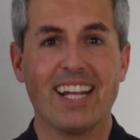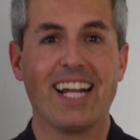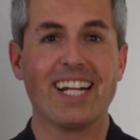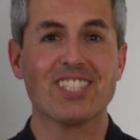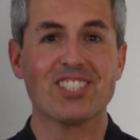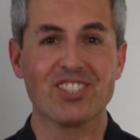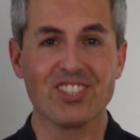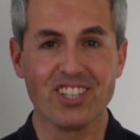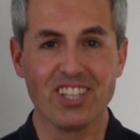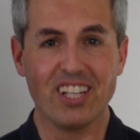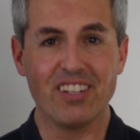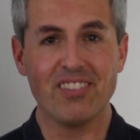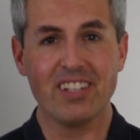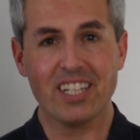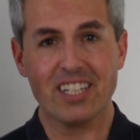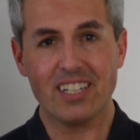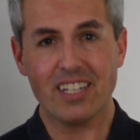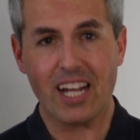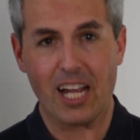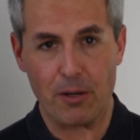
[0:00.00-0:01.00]
It's
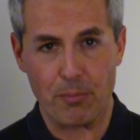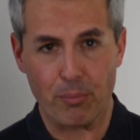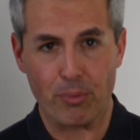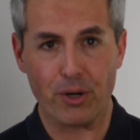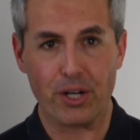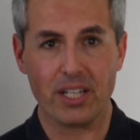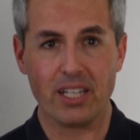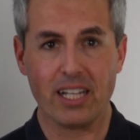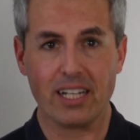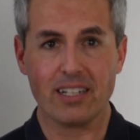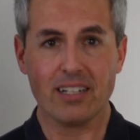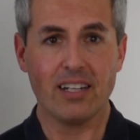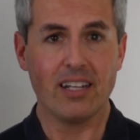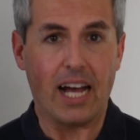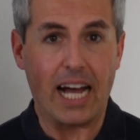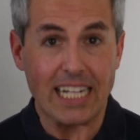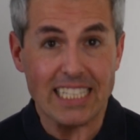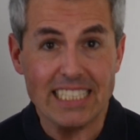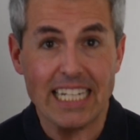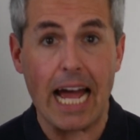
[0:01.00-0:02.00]
living and breathing.
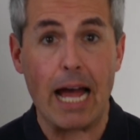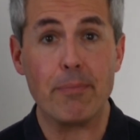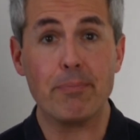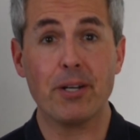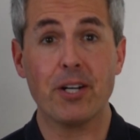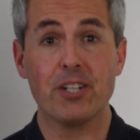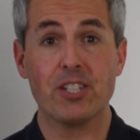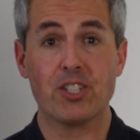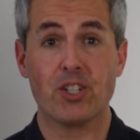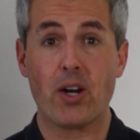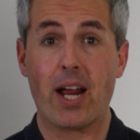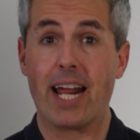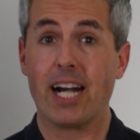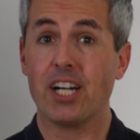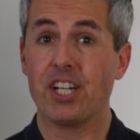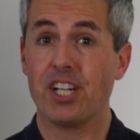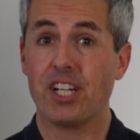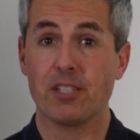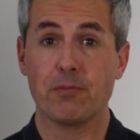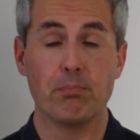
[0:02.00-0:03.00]
Adapt your
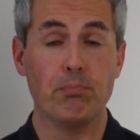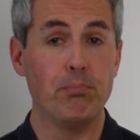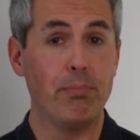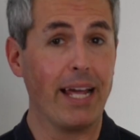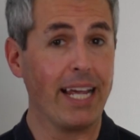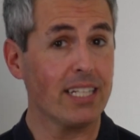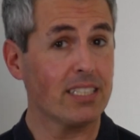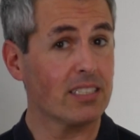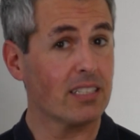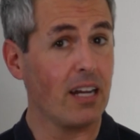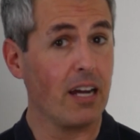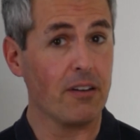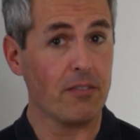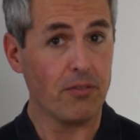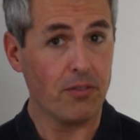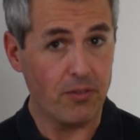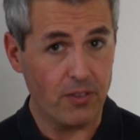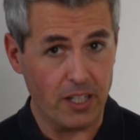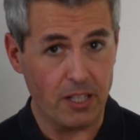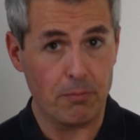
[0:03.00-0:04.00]
strategies based on
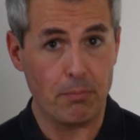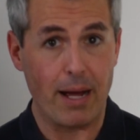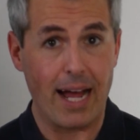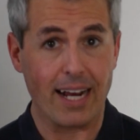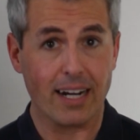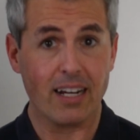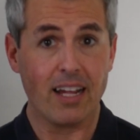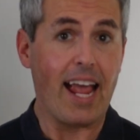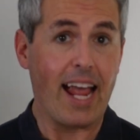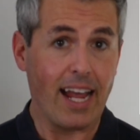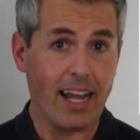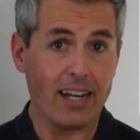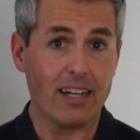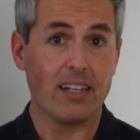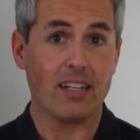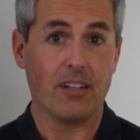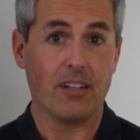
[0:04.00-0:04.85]
feedback and